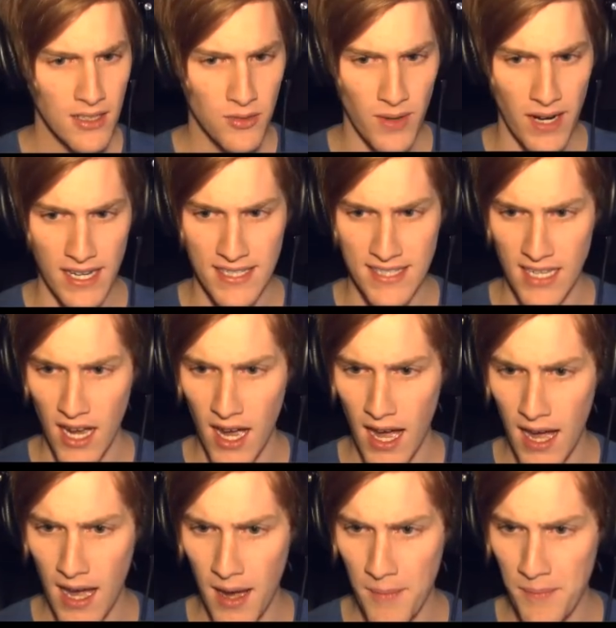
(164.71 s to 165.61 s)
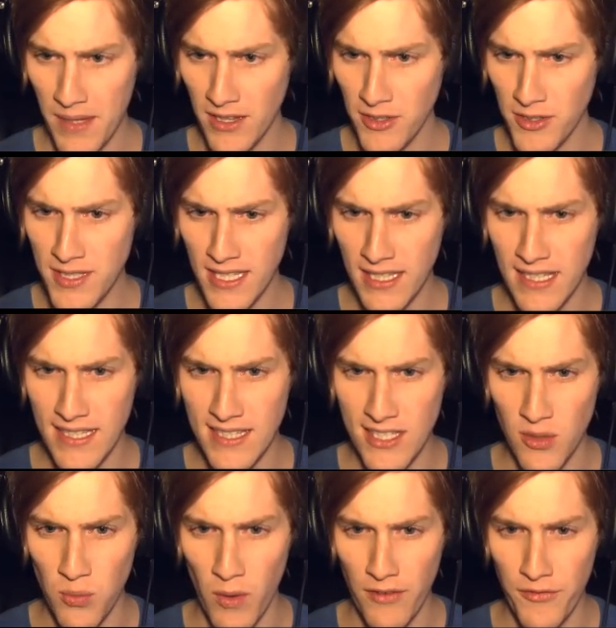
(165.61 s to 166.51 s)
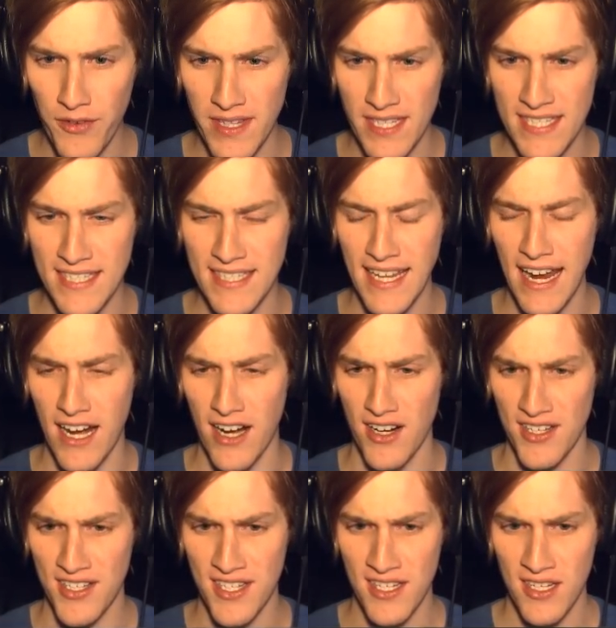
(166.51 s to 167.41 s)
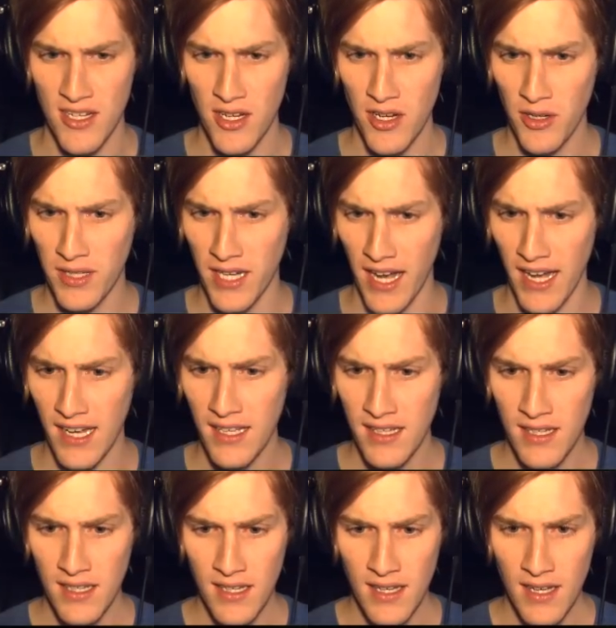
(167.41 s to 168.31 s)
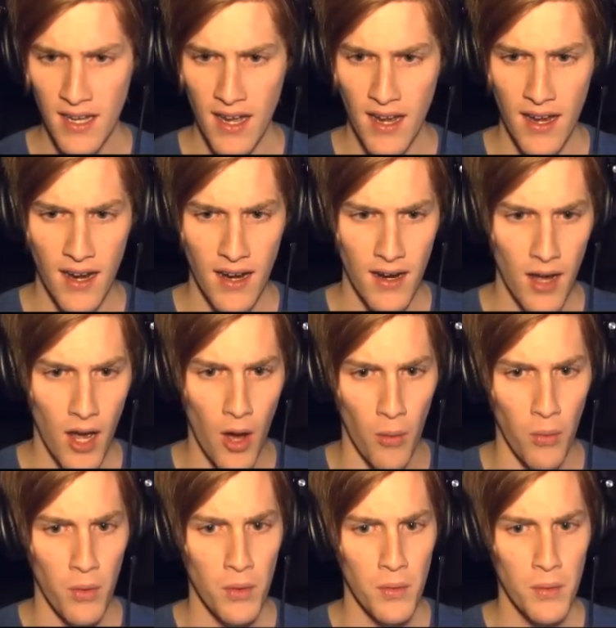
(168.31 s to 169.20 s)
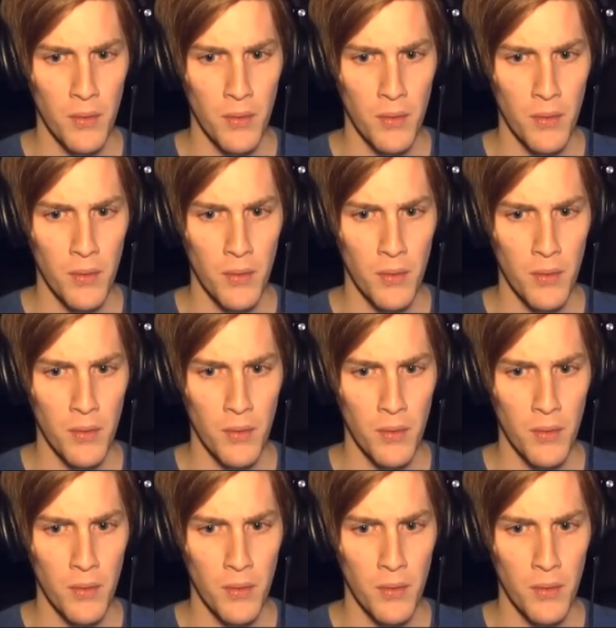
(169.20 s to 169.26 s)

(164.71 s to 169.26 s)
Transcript: Great. Um, it looks like it's the one for the stairs. Okay. Oh.